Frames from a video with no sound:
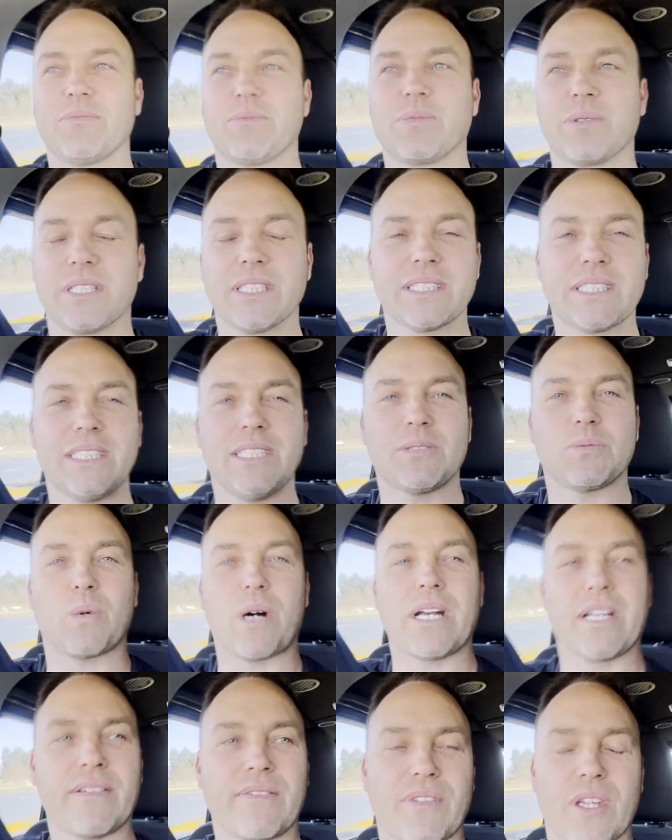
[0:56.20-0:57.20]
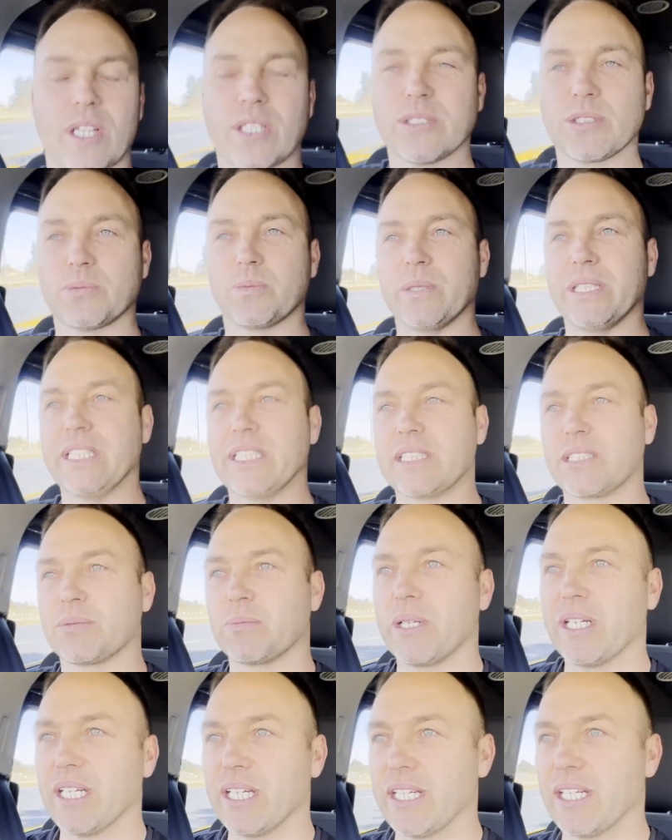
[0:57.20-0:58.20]
this is one of those weeks
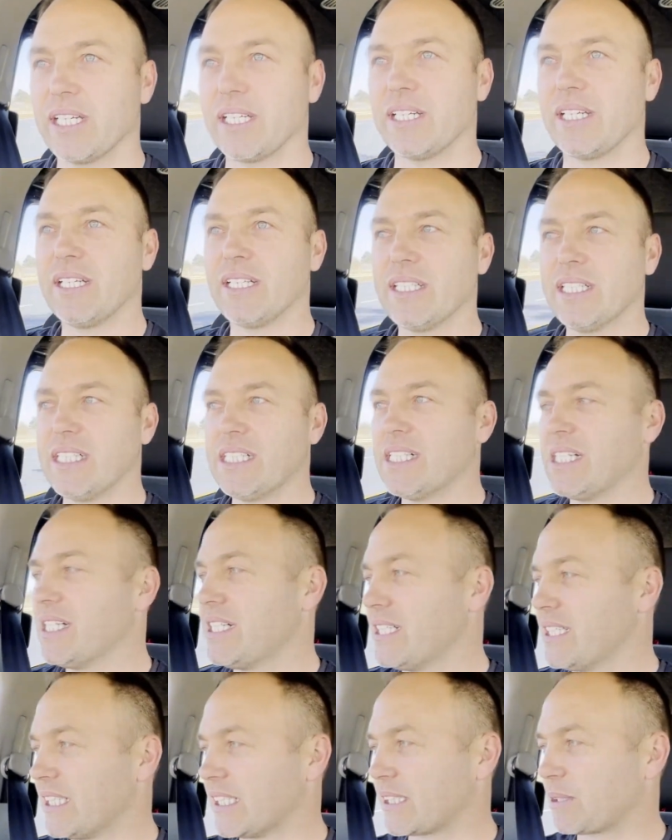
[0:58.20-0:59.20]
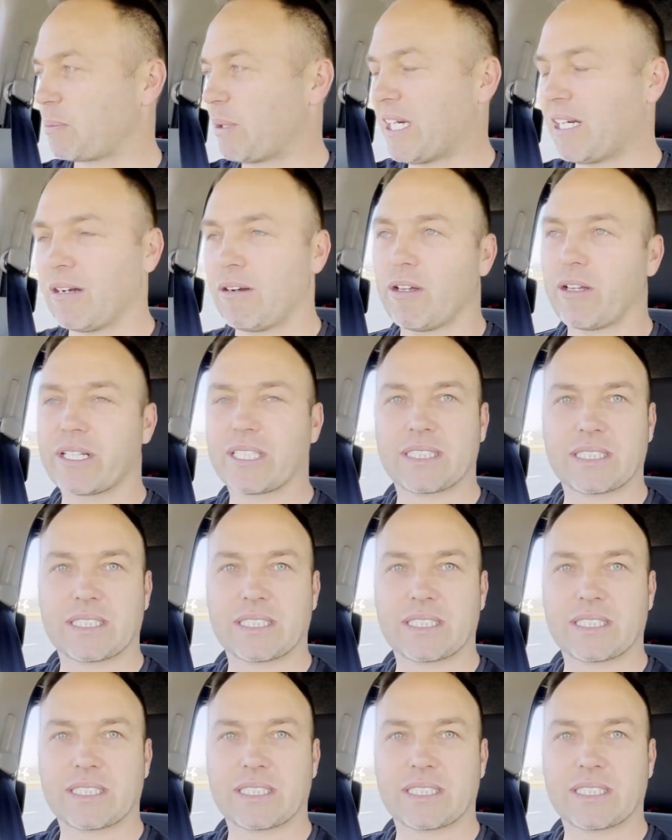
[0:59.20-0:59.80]
where I spend a lot of